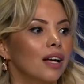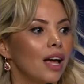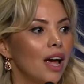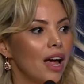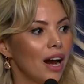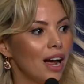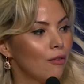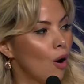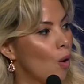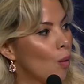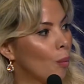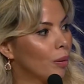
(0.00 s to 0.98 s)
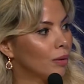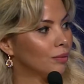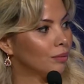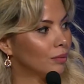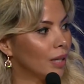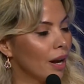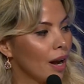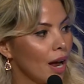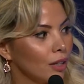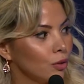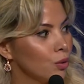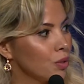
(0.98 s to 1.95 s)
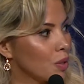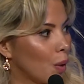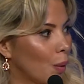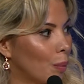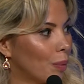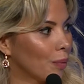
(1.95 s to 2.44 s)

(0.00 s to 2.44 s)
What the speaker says: and have hope and not lose hope.